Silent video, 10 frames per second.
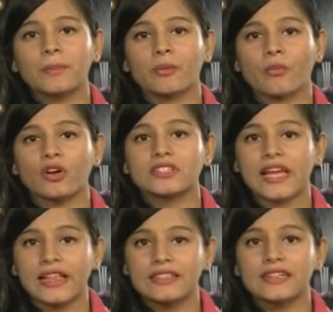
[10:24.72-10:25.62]
promote
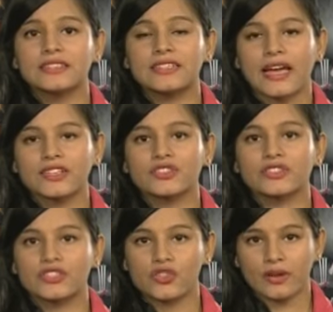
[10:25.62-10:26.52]
healthier
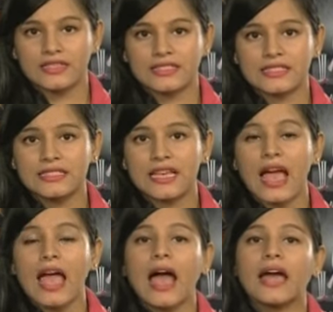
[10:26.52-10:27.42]
dietary choices
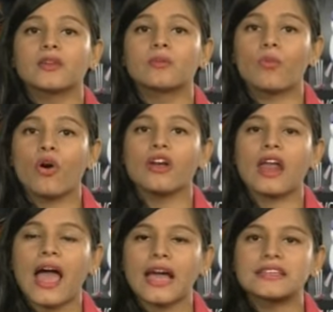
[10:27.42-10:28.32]
and a more
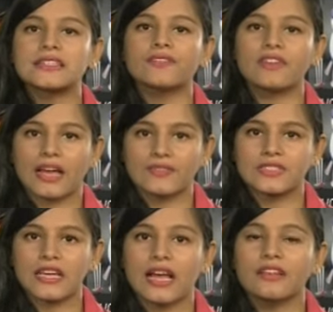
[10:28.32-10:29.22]
active
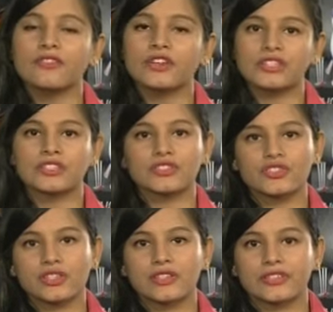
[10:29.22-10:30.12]
lifestyle for Indian
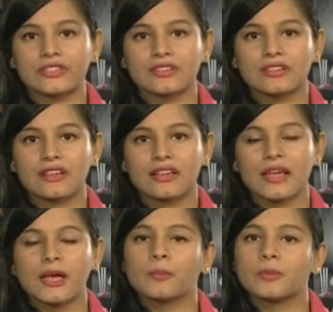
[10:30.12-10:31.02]
children.
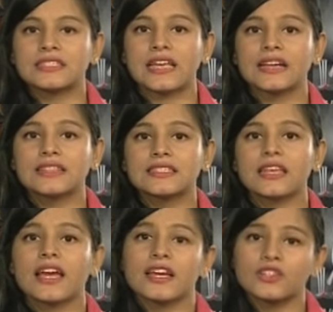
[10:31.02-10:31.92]
Besides,
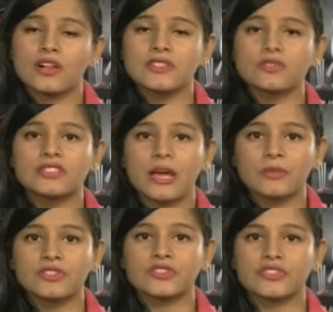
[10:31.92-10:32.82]
it also
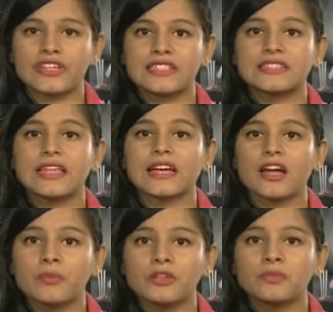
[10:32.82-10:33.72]
demonstrates their
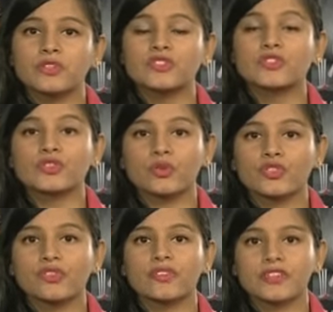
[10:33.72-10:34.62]
commitment to
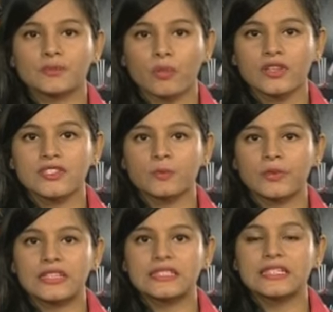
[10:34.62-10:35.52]
social
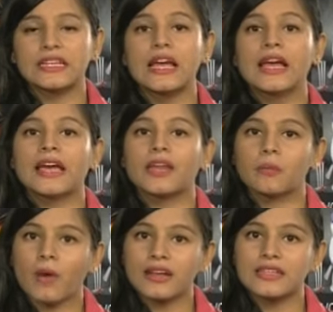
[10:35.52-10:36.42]
responsibility in
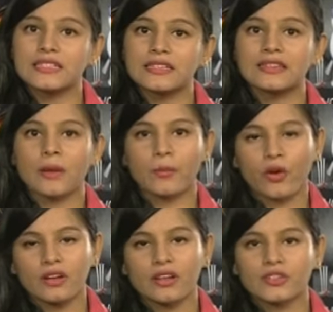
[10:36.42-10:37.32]
marketing their
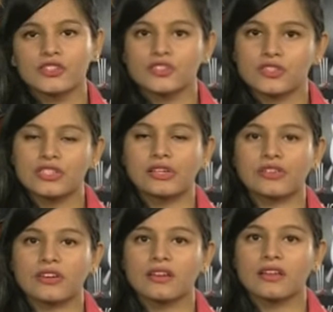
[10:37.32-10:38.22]
products to children.